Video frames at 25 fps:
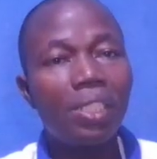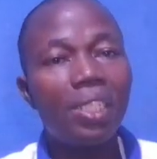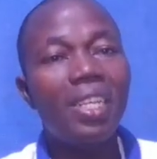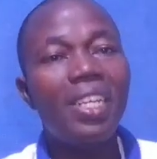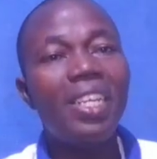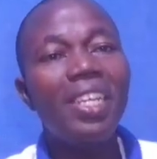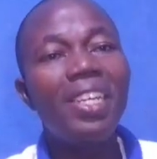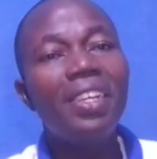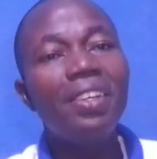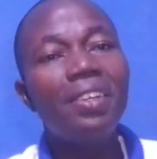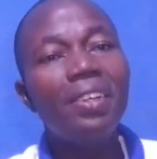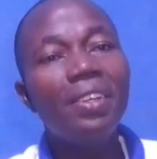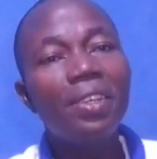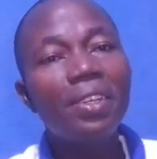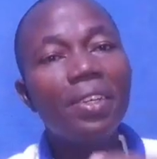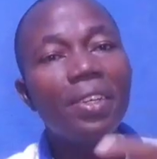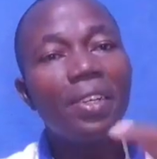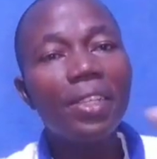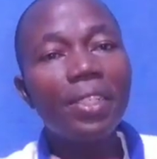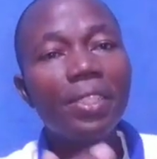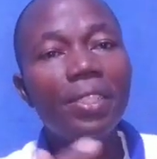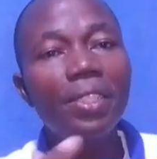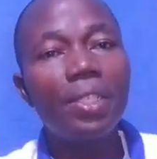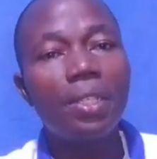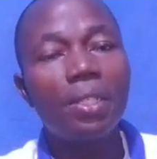
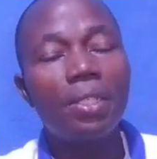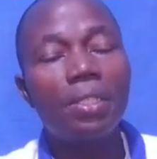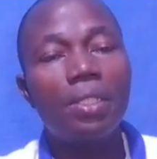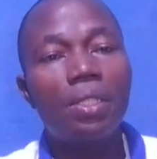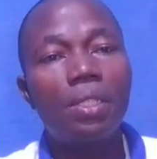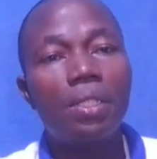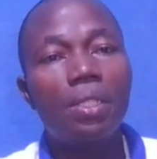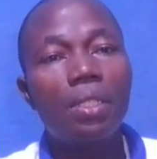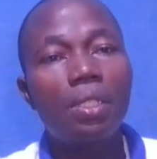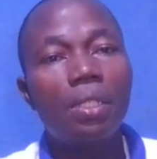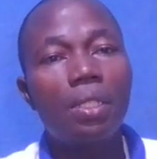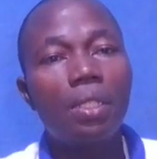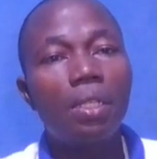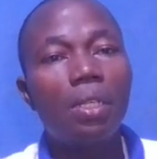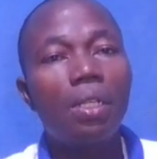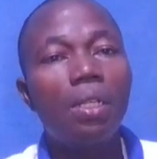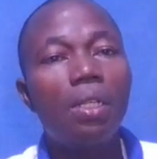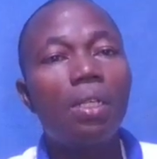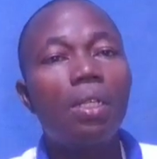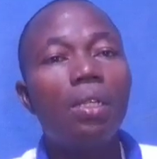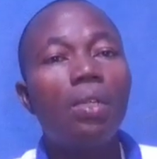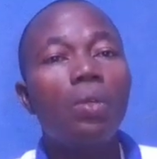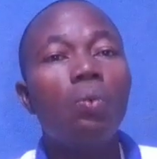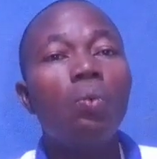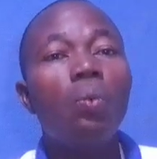increases
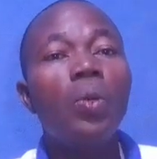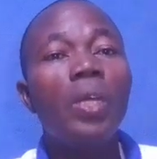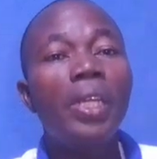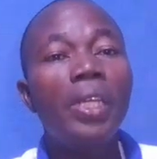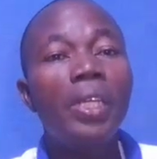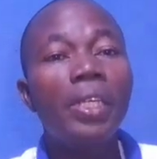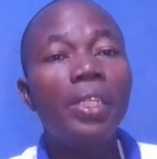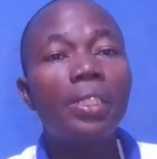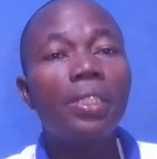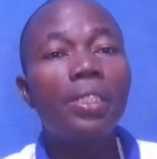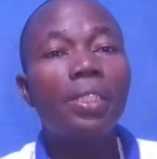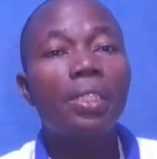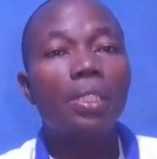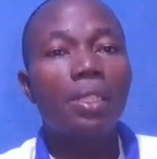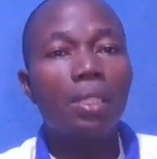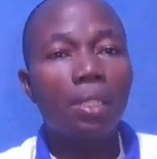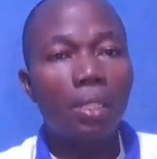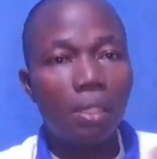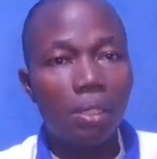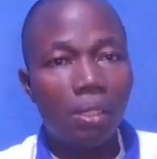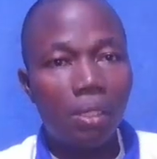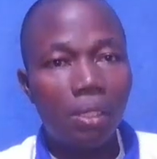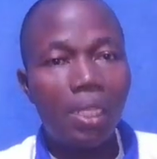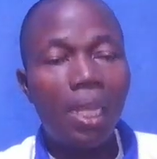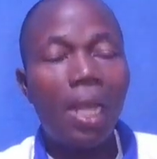with
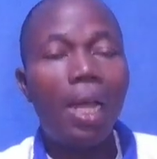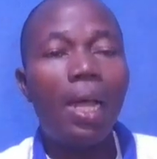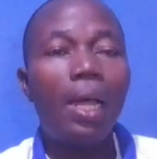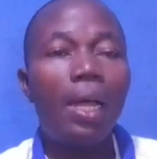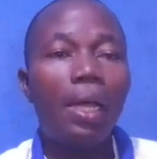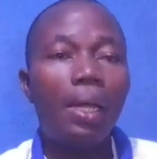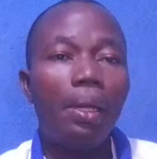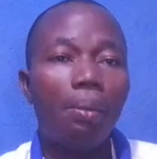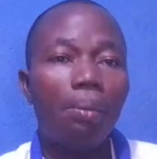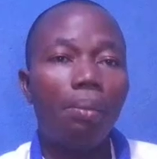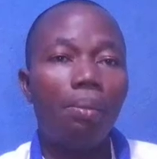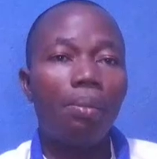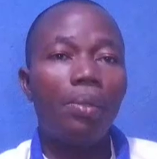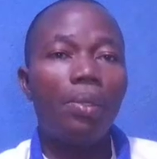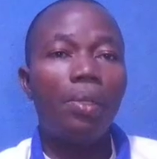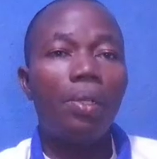time.